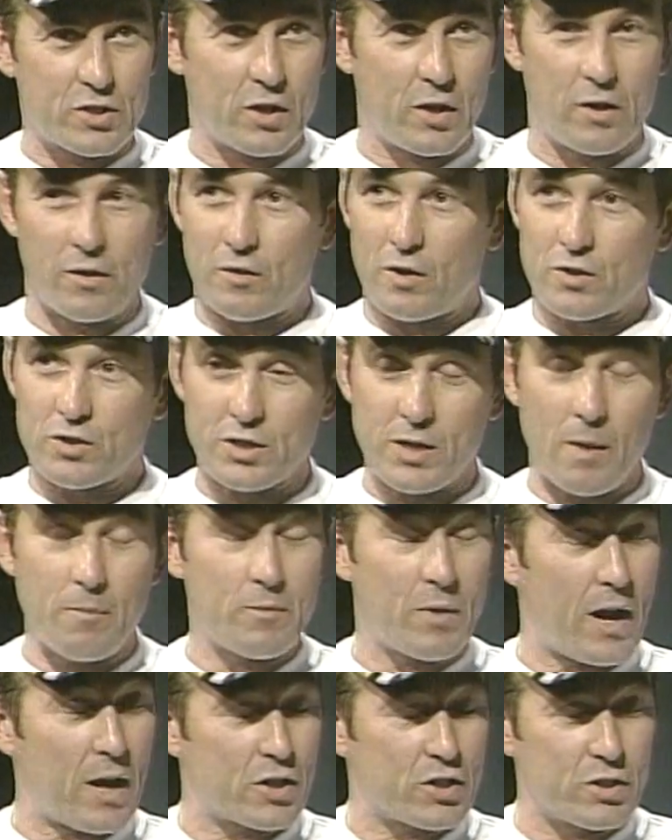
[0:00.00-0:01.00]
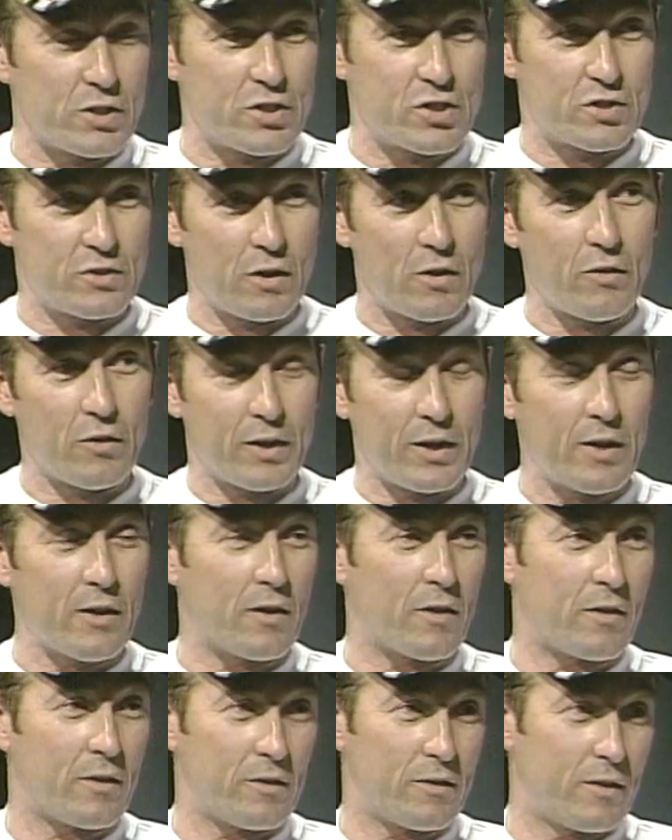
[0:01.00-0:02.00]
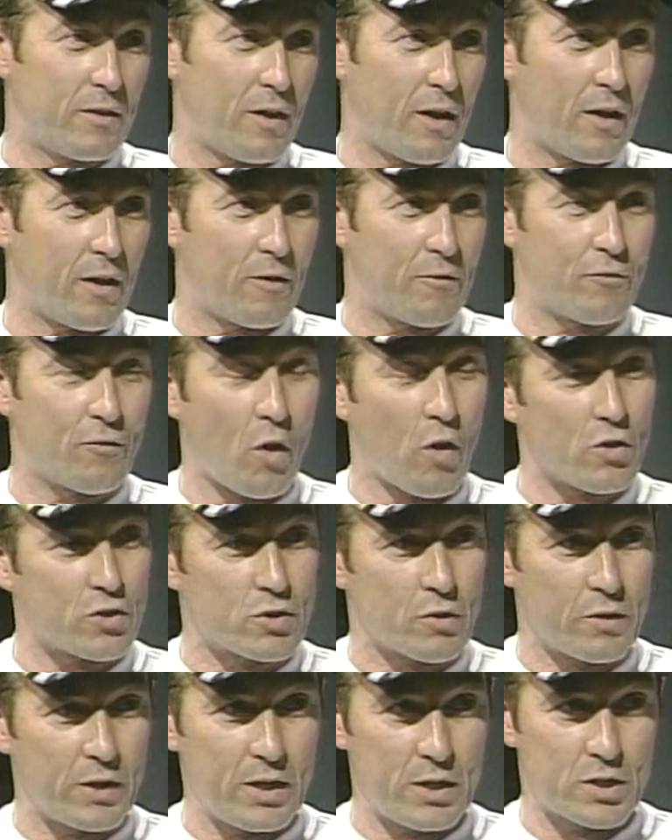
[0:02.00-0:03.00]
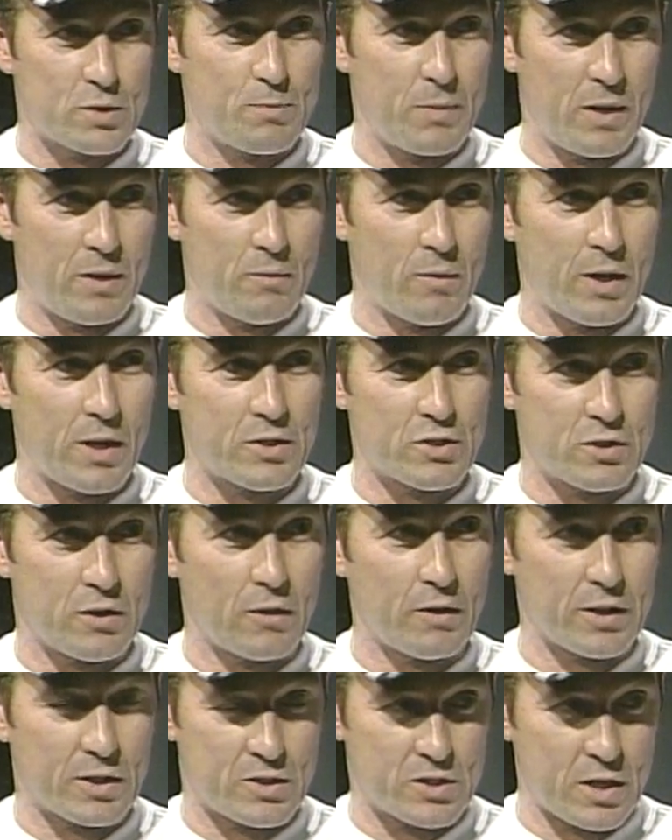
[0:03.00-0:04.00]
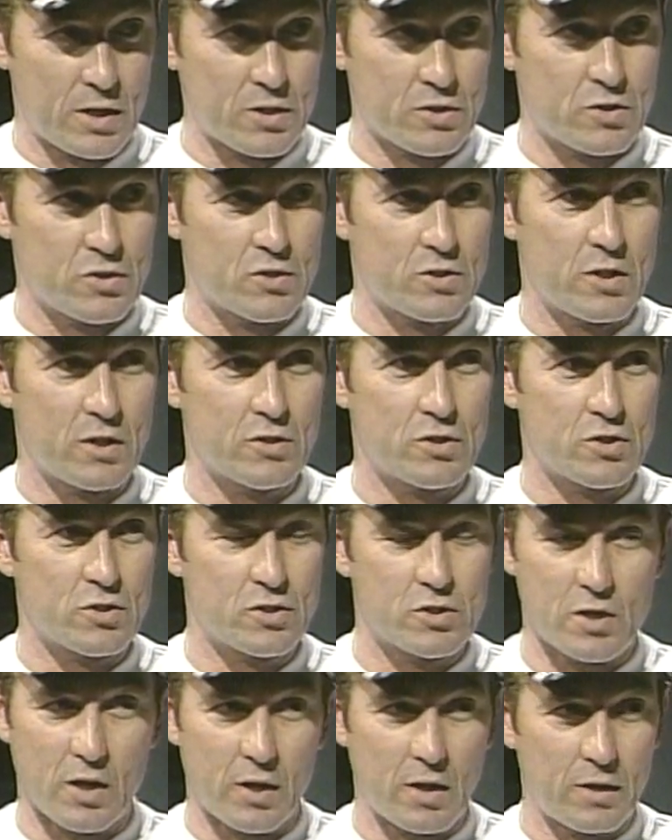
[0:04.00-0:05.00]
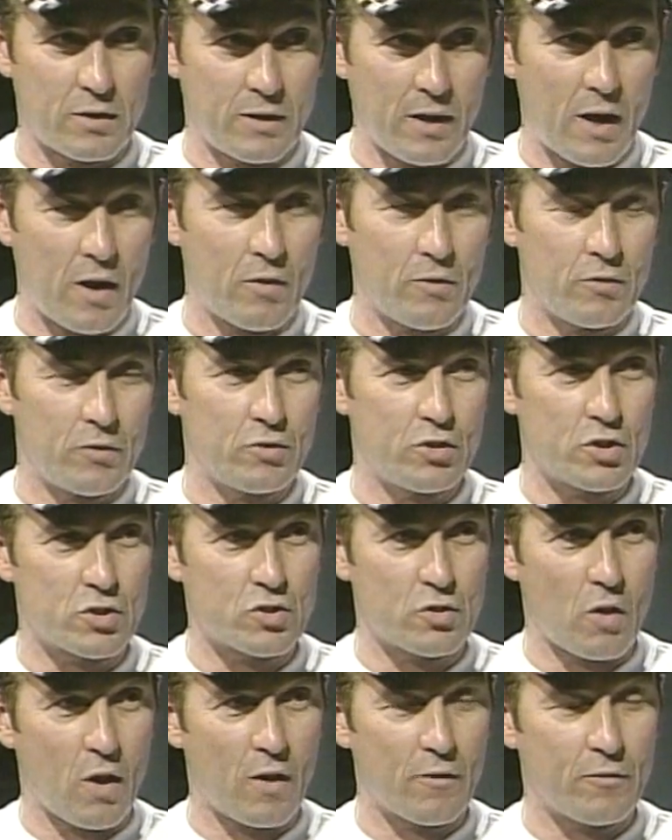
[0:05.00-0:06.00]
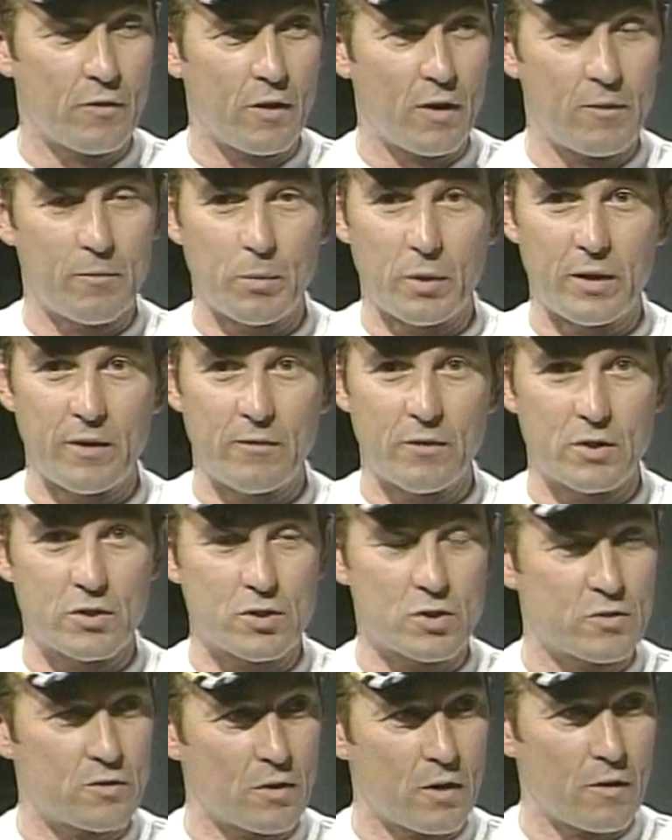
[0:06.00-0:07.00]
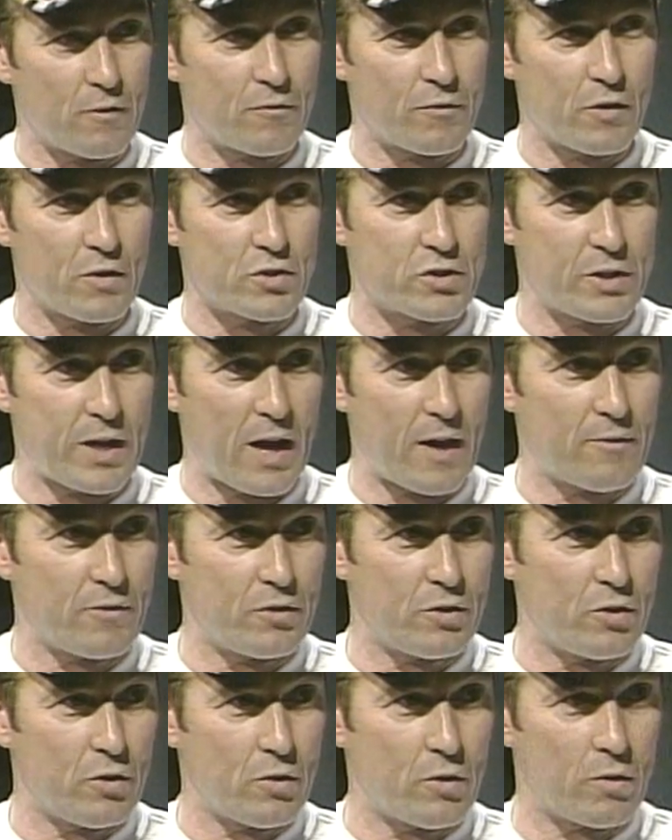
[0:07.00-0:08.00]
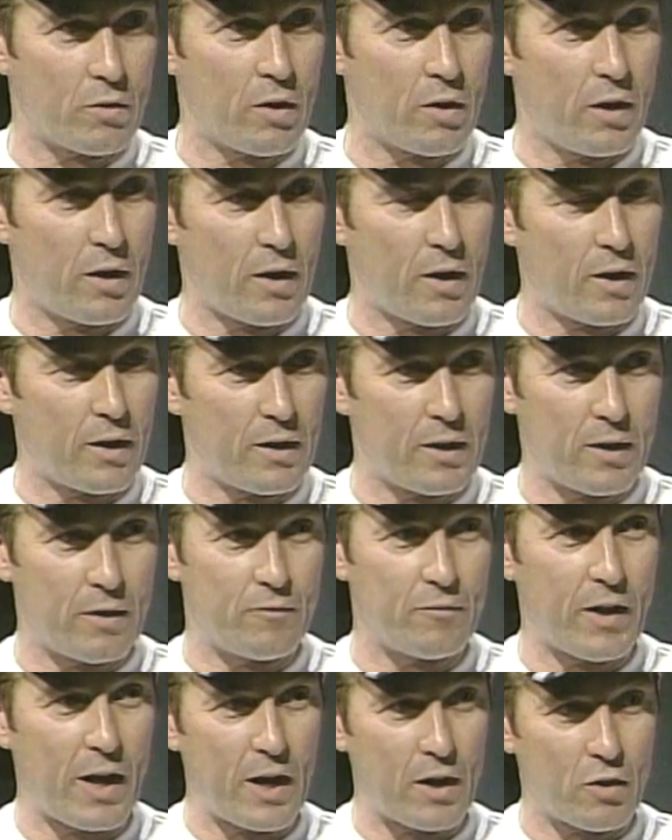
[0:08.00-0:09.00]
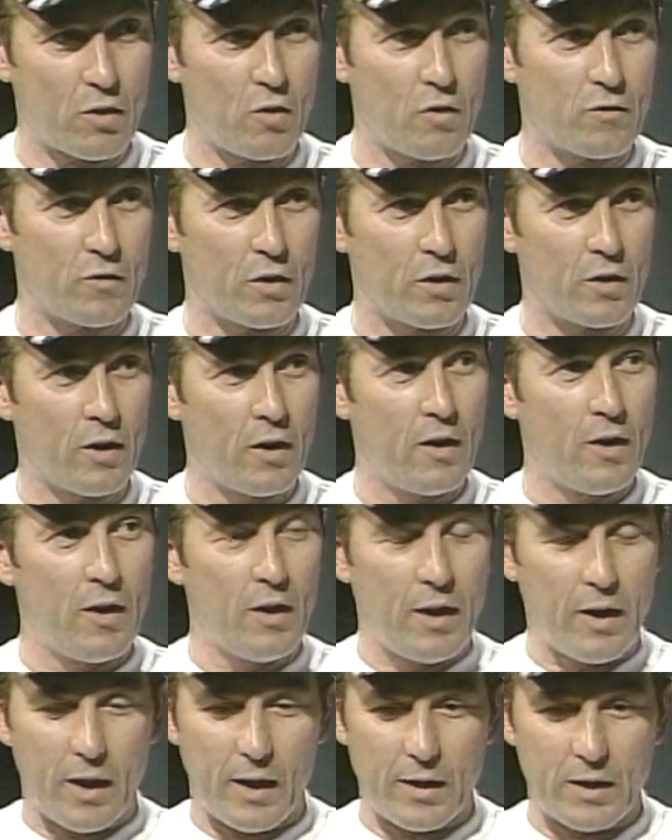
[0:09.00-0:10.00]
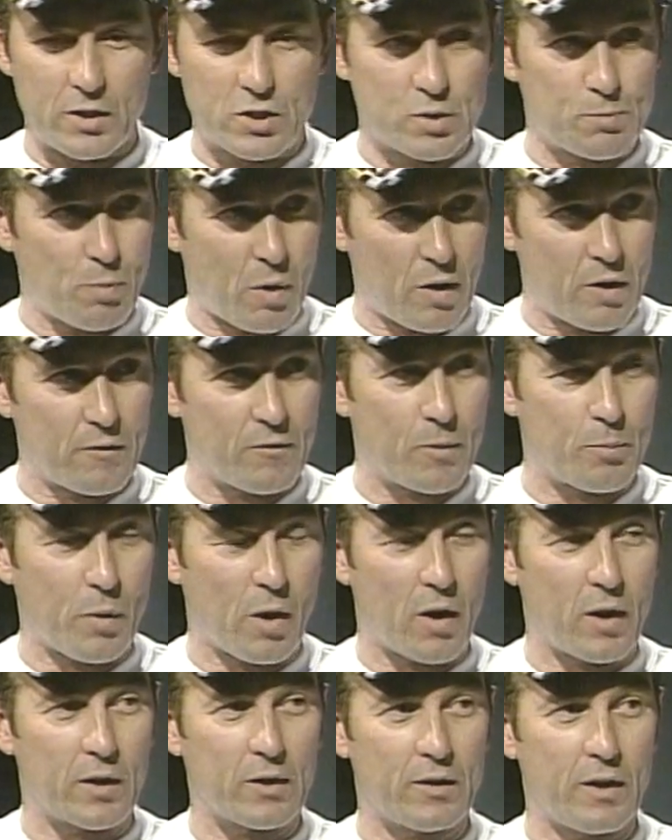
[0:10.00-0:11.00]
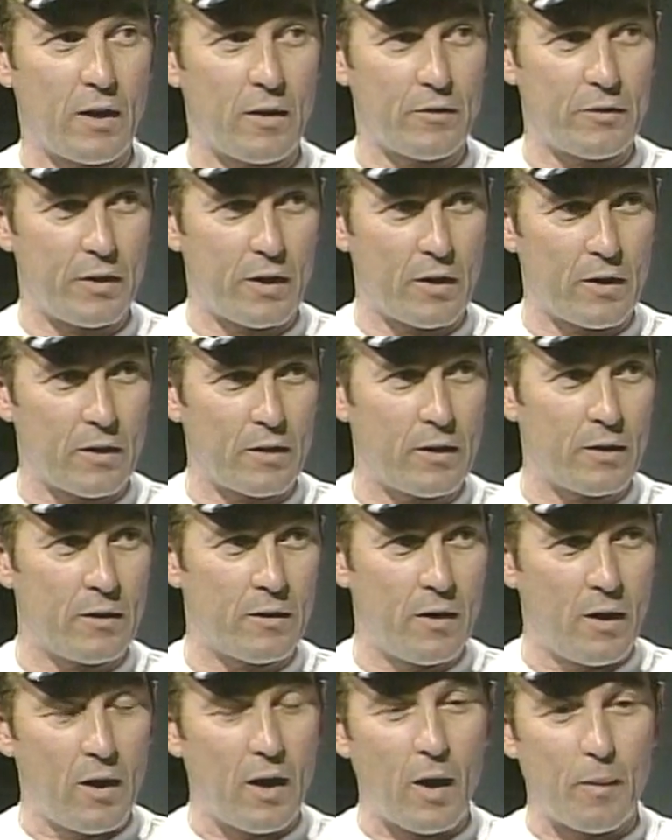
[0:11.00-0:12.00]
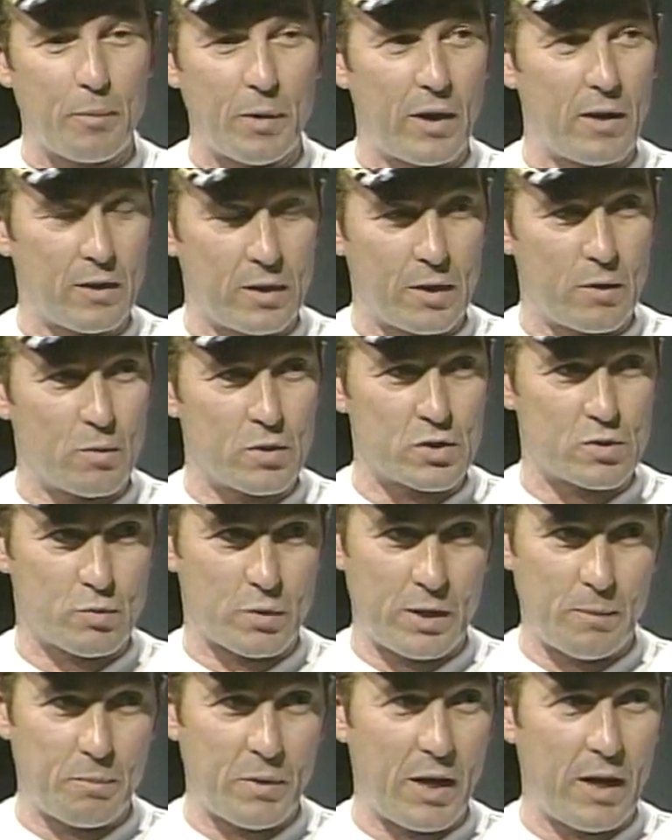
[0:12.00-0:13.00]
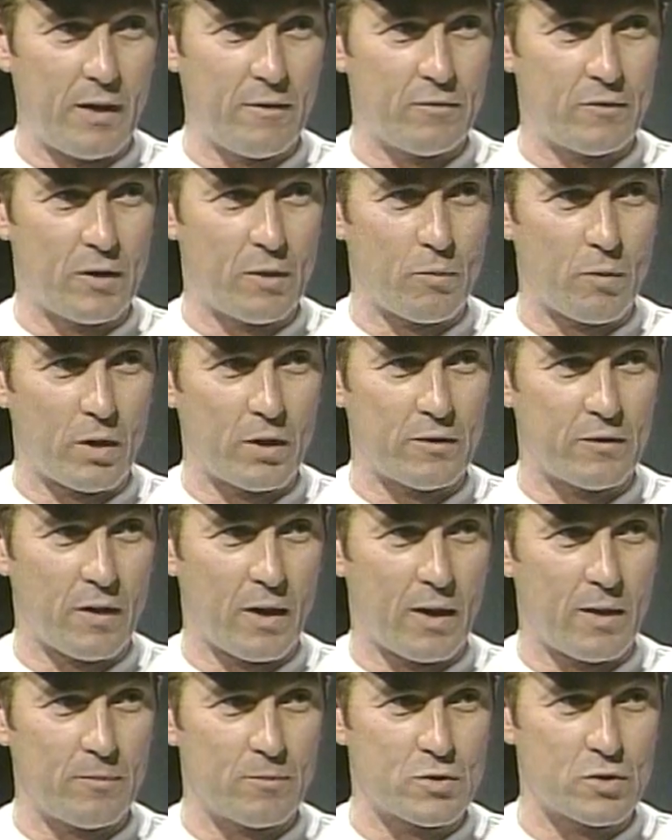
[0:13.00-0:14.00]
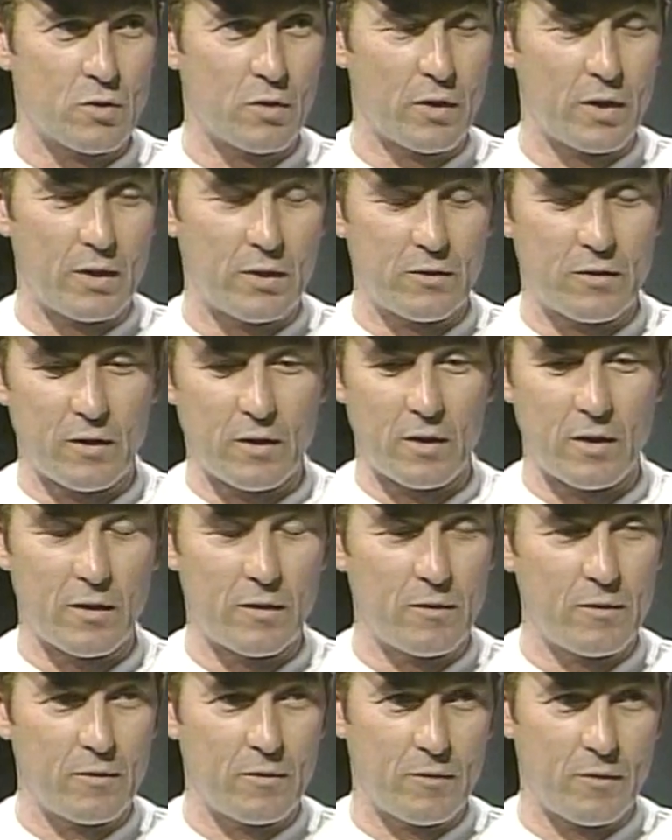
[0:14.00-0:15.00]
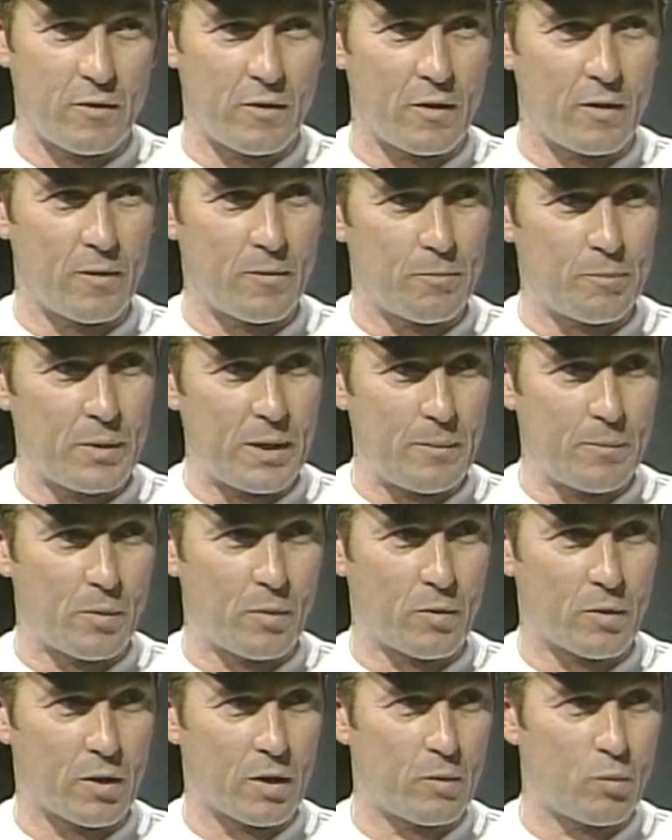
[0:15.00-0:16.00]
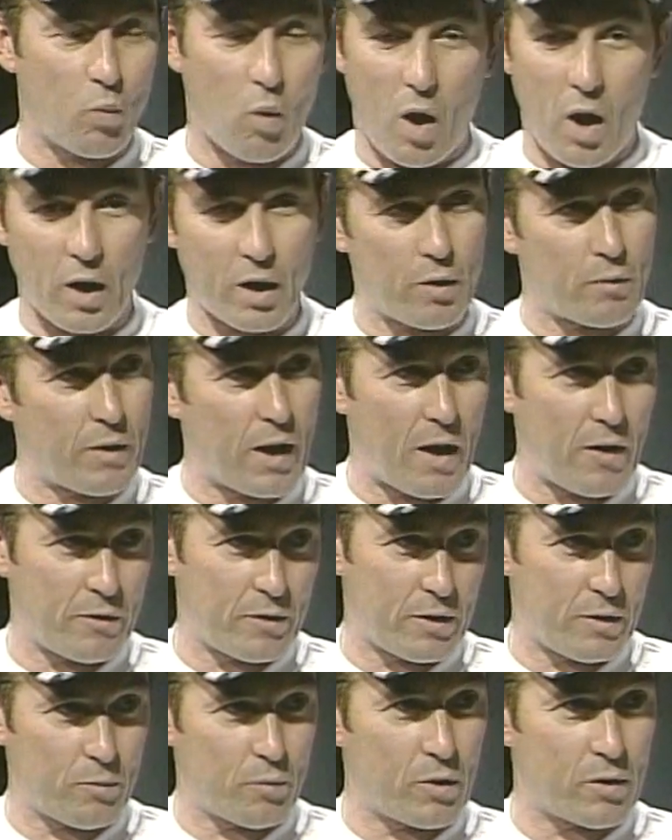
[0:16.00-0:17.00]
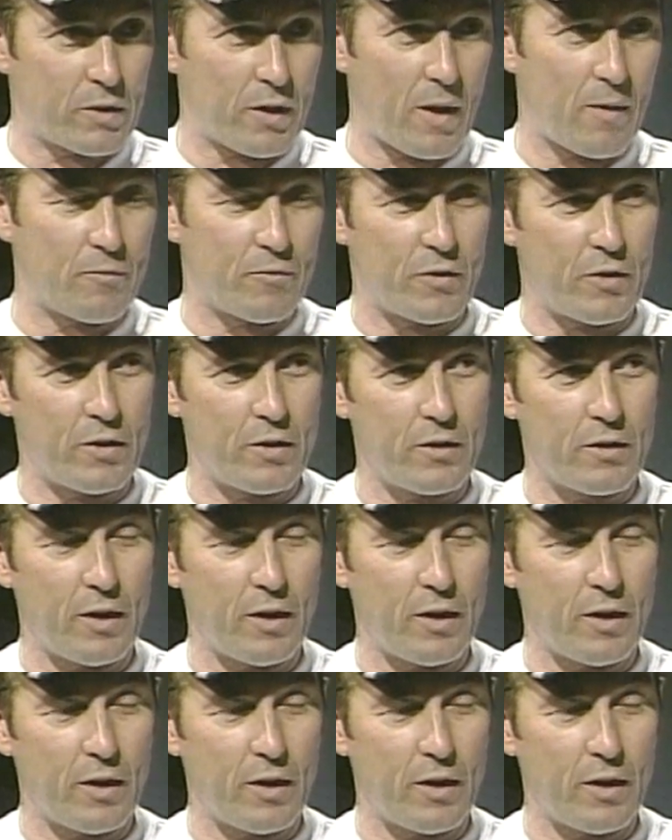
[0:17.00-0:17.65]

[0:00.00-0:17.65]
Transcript: There's some actually still here. False Creek Speedway still exists. It's down just off, I believe it's First Avenue in Vancouver, and it's part of a park down there. And apparently it was repaved at one time so that the people could walk around it with comfort.